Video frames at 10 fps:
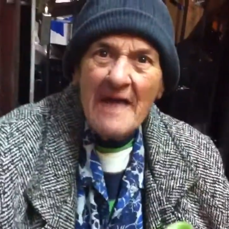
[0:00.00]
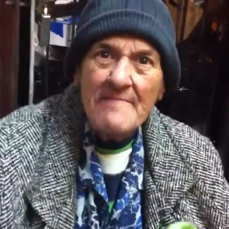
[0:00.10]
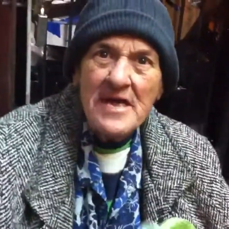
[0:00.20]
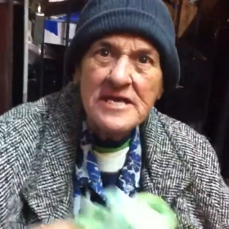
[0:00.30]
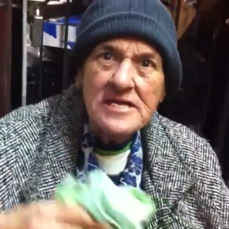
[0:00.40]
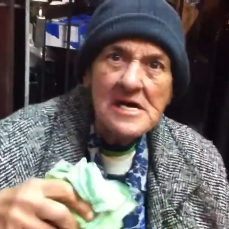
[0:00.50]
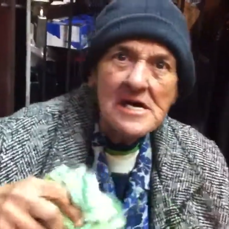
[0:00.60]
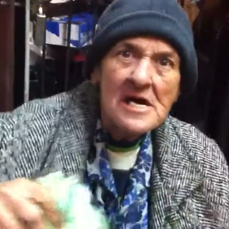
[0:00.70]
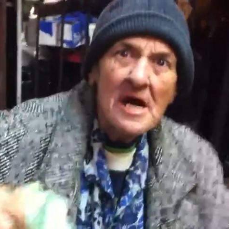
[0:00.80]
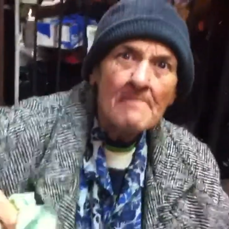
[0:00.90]
came in.
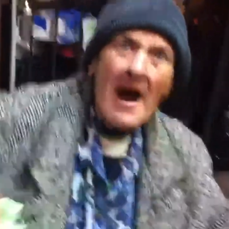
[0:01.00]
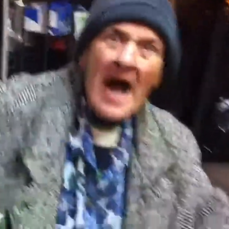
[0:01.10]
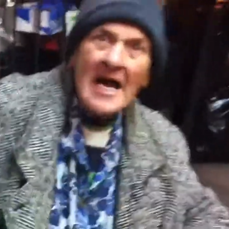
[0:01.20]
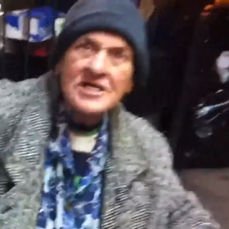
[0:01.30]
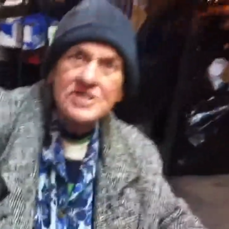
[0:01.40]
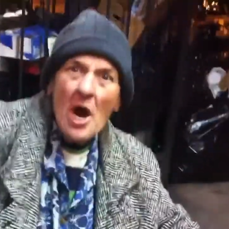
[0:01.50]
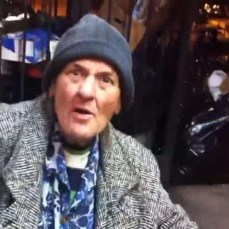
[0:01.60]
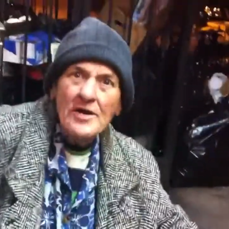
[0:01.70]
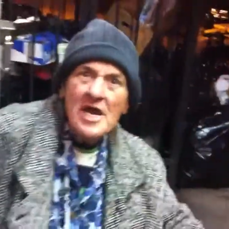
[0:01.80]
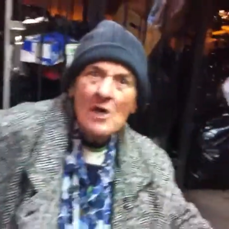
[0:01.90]

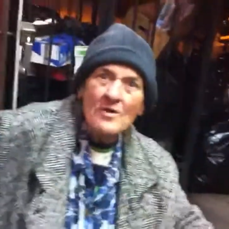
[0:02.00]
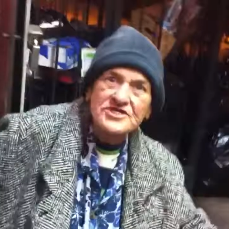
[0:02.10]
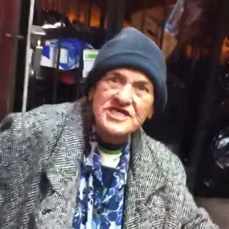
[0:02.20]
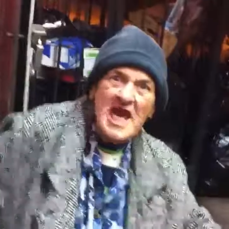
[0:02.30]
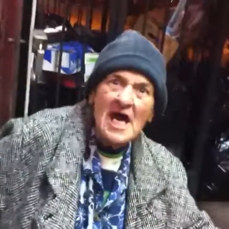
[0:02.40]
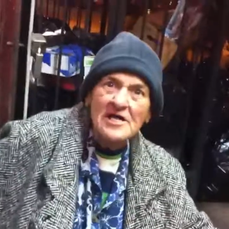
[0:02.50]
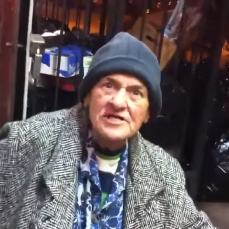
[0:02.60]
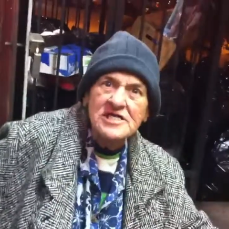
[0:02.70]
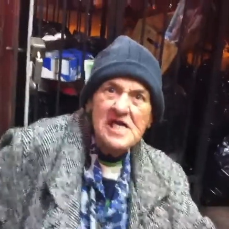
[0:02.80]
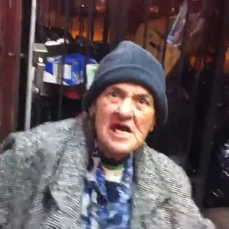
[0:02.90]
Macantonia was
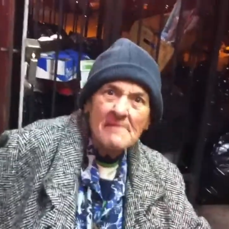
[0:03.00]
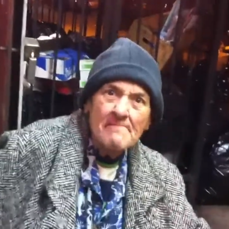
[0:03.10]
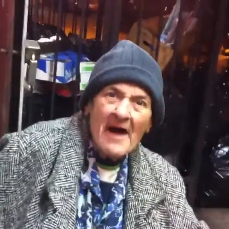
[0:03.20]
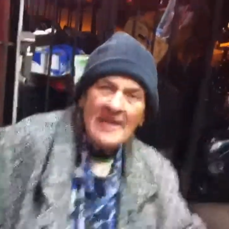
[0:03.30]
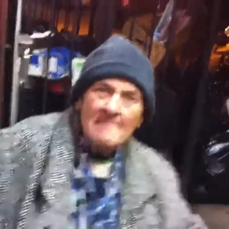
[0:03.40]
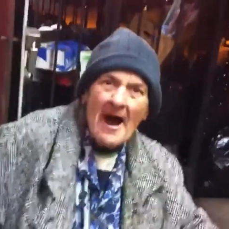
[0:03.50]
killed by the